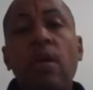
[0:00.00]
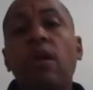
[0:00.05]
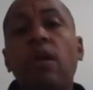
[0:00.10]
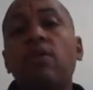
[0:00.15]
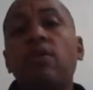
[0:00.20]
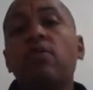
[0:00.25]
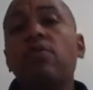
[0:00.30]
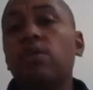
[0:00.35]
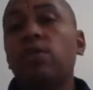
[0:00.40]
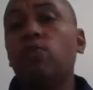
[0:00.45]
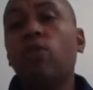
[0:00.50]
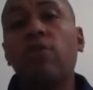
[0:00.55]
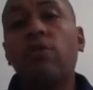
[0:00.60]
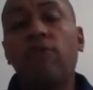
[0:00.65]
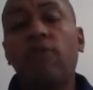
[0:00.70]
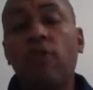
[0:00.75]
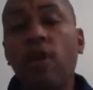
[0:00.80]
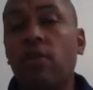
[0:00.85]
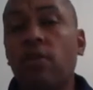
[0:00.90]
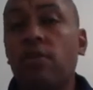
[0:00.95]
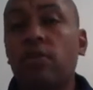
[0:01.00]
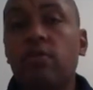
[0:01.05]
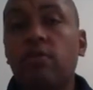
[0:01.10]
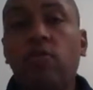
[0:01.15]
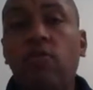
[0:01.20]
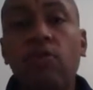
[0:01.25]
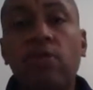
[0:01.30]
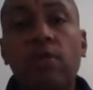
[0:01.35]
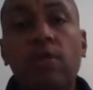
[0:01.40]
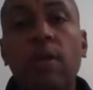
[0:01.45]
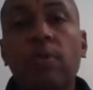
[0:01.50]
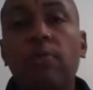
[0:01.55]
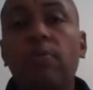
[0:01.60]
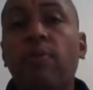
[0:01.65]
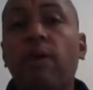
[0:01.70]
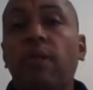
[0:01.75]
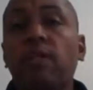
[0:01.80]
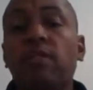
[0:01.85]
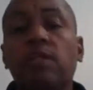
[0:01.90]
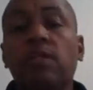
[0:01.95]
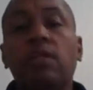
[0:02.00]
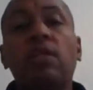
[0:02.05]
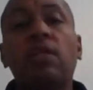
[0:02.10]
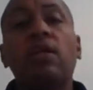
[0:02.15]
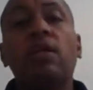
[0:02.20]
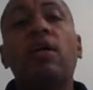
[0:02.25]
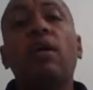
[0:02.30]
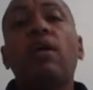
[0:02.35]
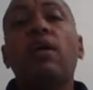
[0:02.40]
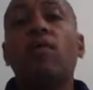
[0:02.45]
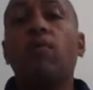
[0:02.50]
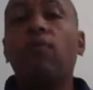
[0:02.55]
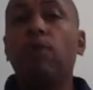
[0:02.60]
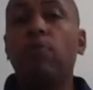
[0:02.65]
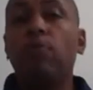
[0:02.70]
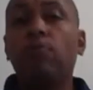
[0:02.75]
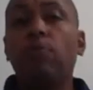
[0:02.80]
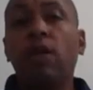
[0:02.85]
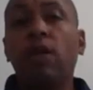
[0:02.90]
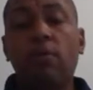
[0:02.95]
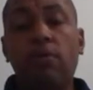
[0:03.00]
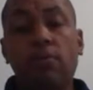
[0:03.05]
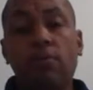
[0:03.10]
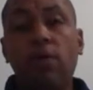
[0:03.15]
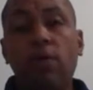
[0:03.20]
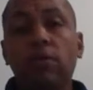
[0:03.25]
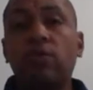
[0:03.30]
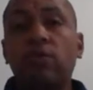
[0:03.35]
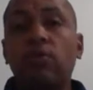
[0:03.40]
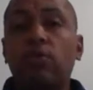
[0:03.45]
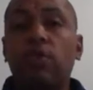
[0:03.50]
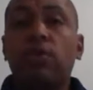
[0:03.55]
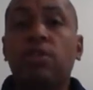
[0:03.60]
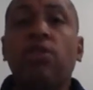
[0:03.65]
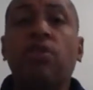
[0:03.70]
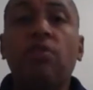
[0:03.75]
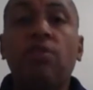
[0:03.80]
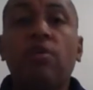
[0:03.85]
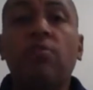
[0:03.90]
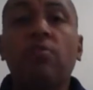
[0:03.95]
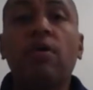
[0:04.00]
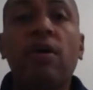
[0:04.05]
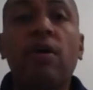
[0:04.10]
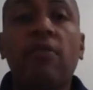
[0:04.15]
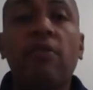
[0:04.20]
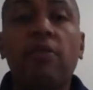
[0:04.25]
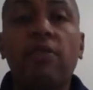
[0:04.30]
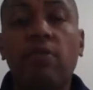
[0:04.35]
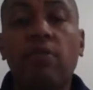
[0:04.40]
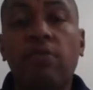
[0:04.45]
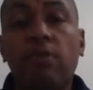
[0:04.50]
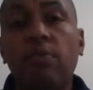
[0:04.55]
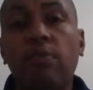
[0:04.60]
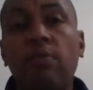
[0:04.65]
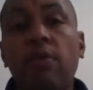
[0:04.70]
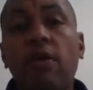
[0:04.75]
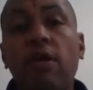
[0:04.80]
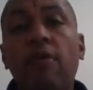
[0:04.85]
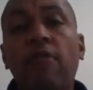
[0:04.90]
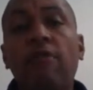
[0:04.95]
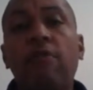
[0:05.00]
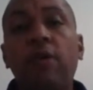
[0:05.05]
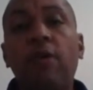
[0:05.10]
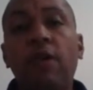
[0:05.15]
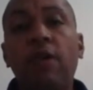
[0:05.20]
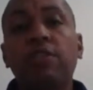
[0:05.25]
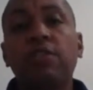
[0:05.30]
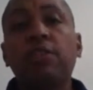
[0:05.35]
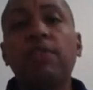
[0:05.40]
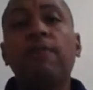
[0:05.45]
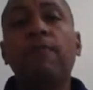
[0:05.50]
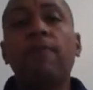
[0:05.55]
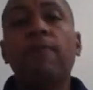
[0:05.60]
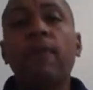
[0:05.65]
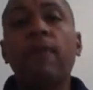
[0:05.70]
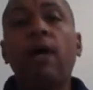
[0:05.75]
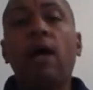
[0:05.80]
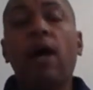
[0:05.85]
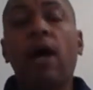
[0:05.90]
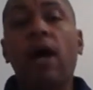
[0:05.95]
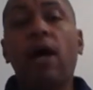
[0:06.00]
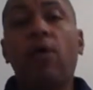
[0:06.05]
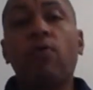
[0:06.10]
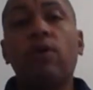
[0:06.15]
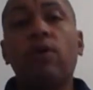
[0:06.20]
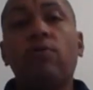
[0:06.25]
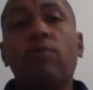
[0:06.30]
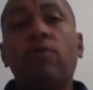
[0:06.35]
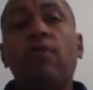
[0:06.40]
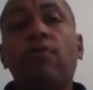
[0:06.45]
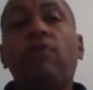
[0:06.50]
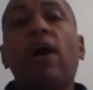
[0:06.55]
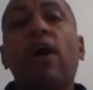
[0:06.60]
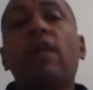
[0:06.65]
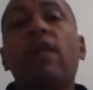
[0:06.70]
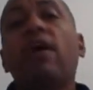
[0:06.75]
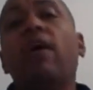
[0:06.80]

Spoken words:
and you just want to follow those 4 steps. Basically, we peak a person, we share with them the information. We find